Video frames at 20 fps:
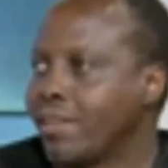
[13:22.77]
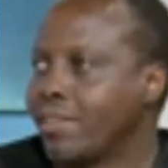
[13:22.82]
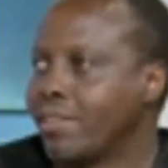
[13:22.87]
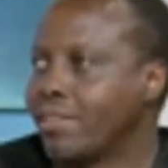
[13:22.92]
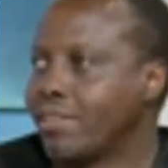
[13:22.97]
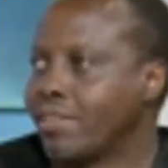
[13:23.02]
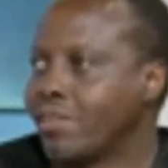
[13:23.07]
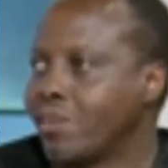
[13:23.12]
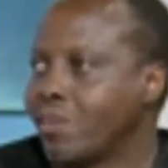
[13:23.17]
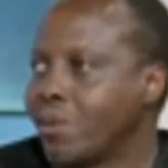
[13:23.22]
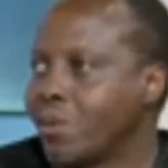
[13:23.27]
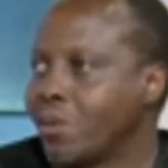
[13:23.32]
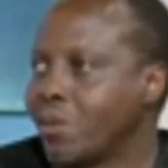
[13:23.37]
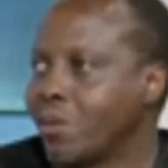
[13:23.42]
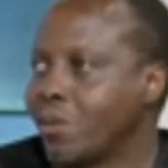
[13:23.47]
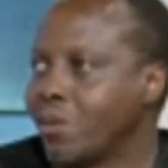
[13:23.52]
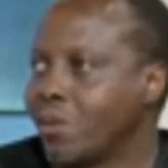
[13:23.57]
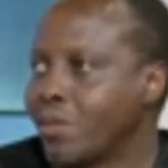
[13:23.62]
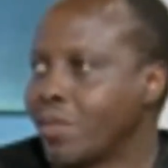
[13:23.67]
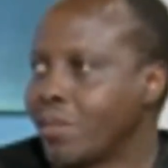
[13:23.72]
is the
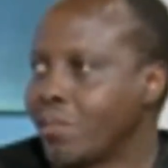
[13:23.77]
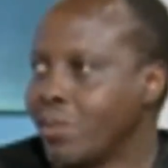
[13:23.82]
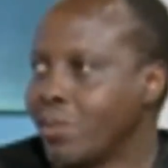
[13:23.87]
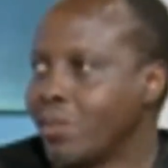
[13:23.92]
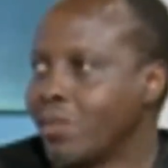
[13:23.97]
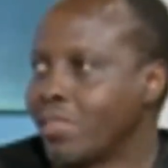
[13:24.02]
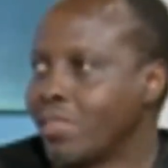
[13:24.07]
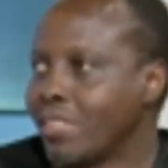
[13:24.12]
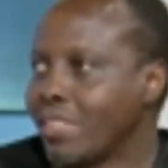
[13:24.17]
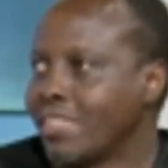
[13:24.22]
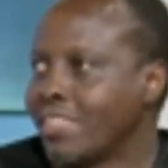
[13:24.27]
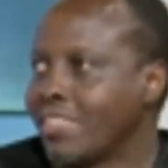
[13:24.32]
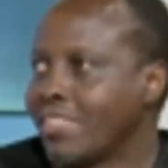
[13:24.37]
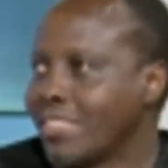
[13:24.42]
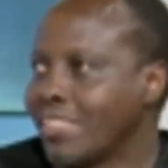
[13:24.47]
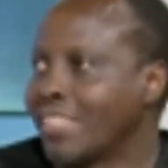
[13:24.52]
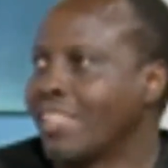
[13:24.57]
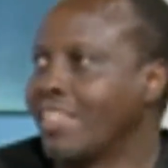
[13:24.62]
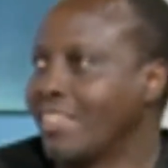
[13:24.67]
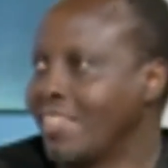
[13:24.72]
groundwater because
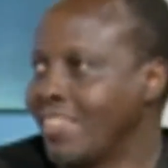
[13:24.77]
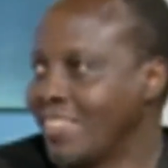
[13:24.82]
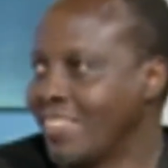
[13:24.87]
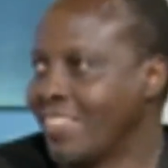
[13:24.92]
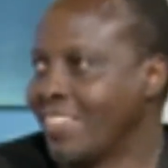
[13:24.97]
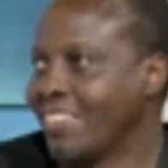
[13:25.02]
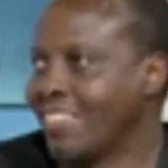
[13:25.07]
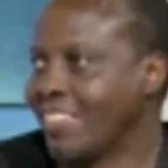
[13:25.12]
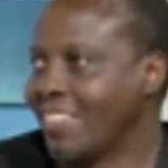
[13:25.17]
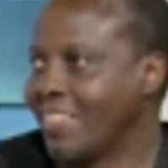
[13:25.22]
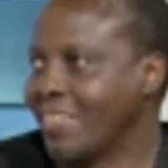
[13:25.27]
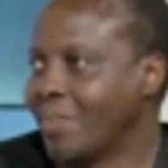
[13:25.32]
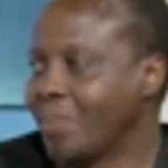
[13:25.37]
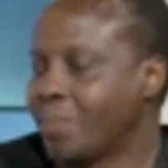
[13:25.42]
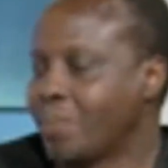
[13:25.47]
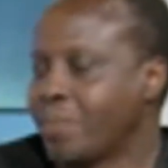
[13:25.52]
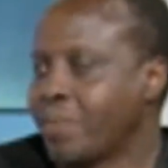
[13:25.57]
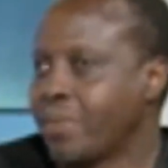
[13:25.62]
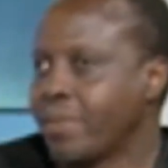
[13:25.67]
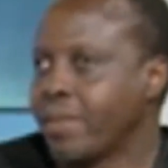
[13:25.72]
it's hidden.
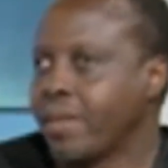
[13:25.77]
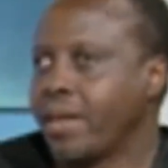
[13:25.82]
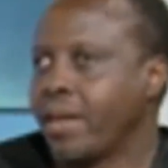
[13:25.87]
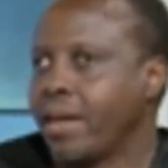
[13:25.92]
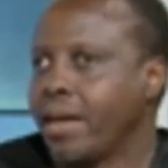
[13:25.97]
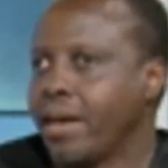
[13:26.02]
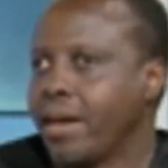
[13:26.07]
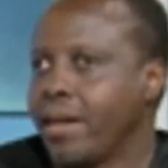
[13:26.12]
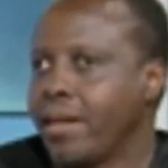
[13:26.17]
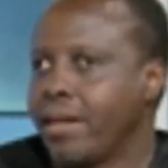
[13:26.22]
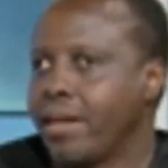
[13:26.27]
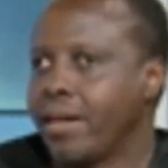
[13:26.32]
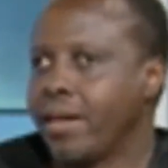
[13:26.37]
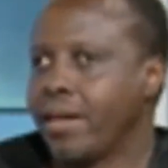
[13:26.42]
And